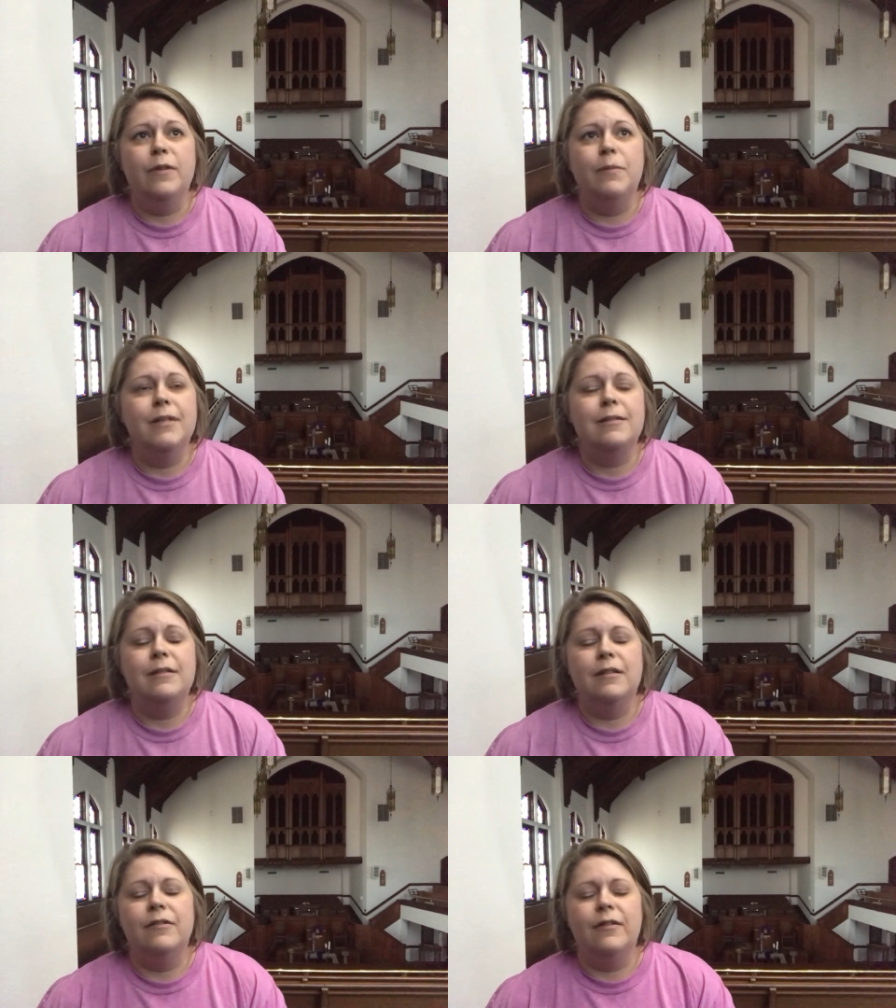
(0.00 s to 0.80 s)
midst
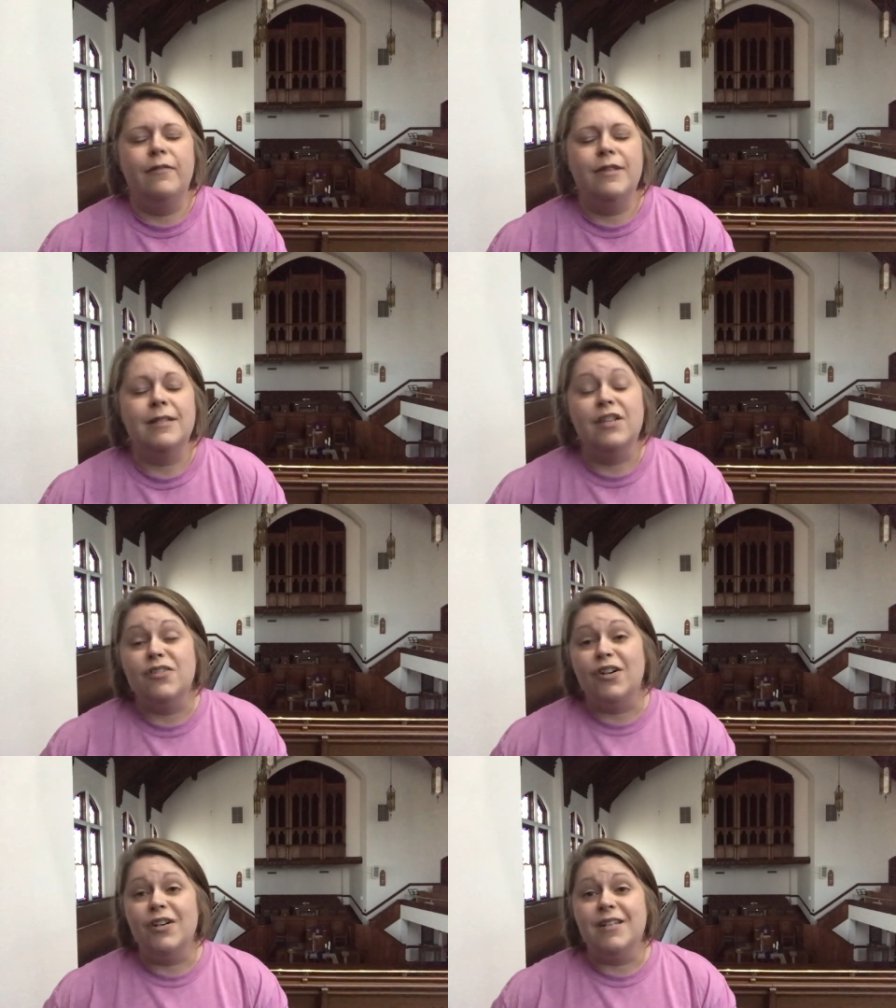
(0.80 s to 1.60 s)
of, of this
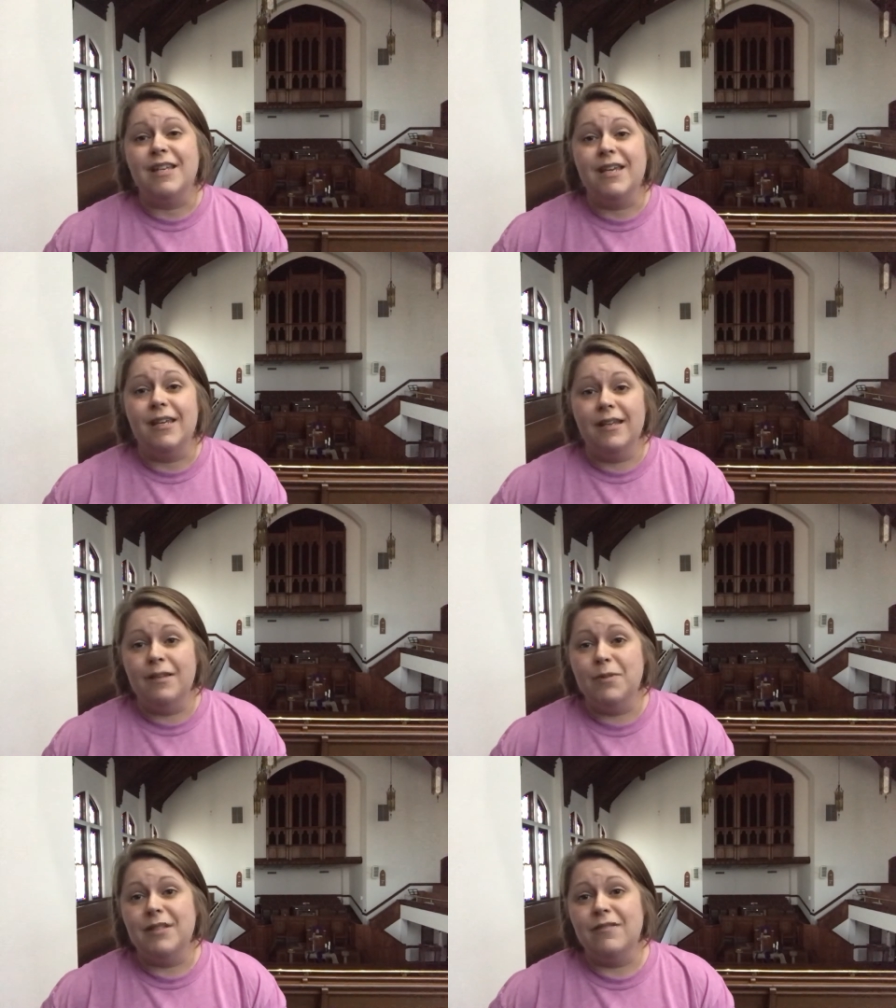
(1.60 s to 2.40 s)
uncertainty, in
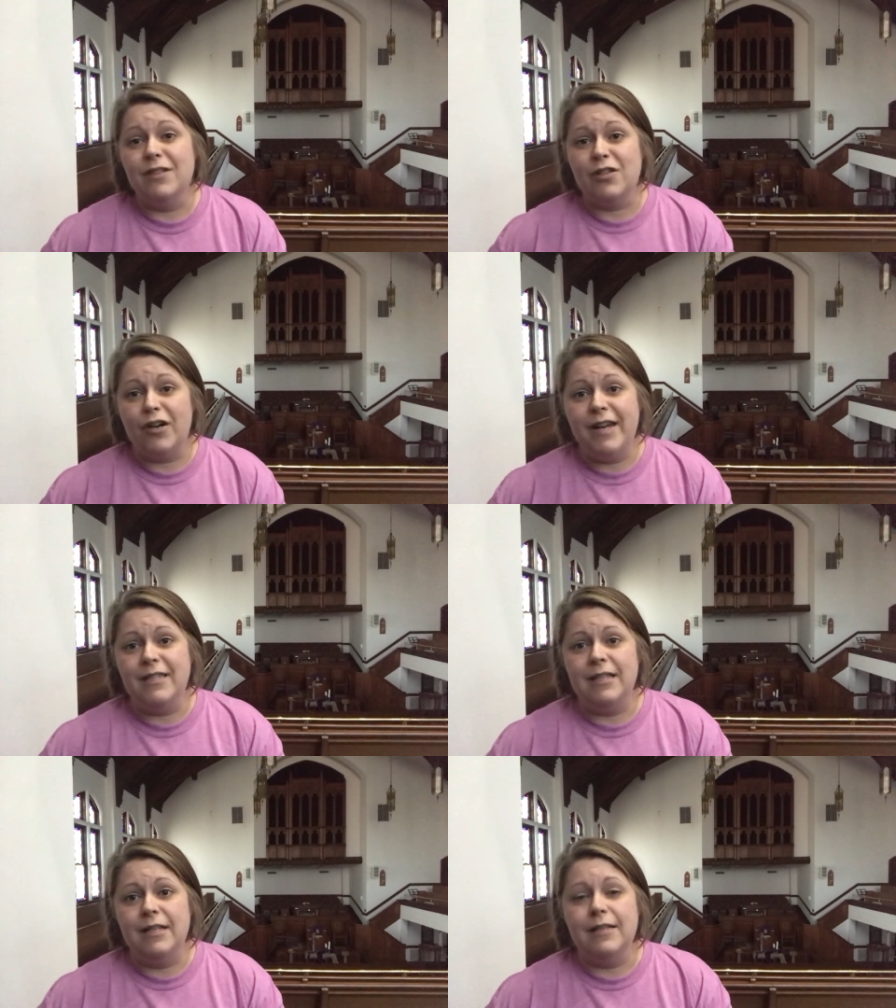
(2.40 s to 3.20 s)
the midst of this
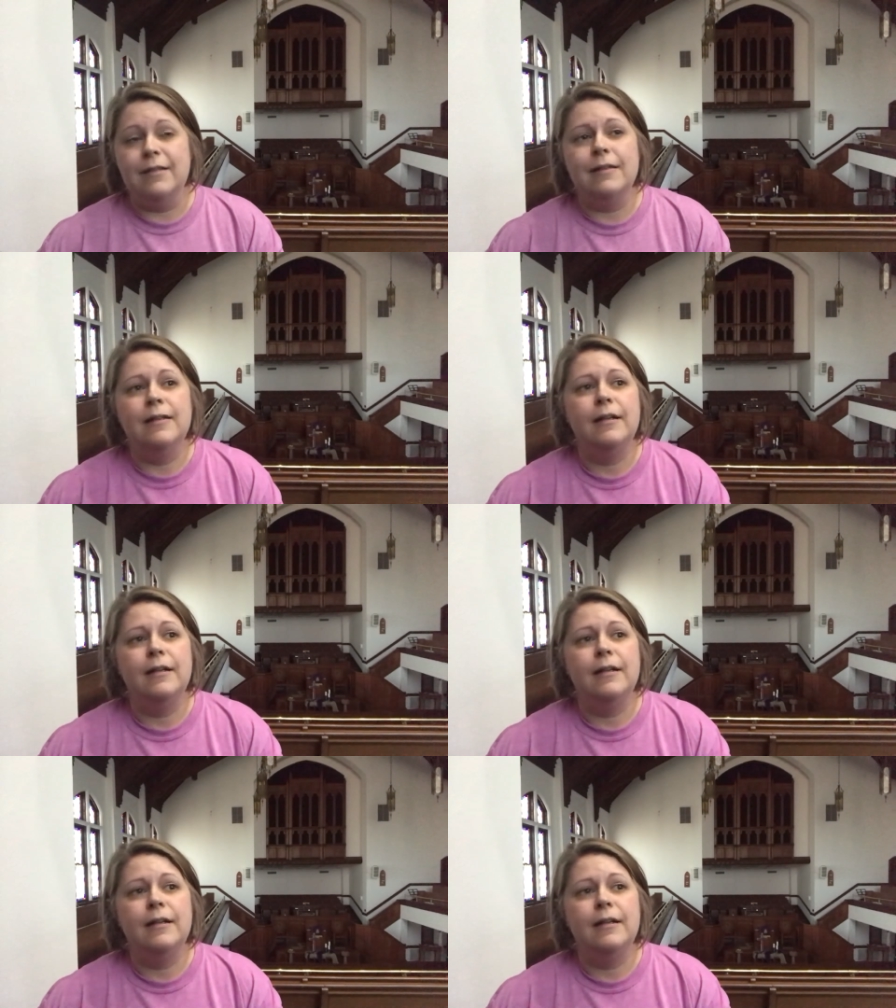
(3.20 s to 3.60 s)
craziness.